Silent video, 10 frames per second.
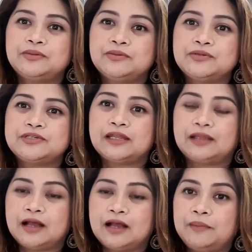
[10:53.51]
to set
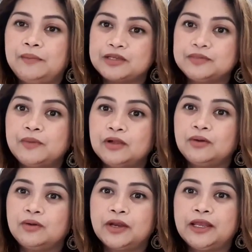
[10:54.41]
up a small
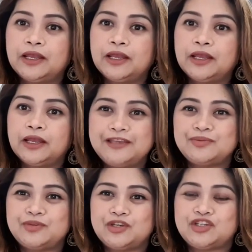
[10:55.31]
co-working
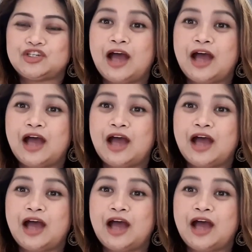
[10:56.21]
space which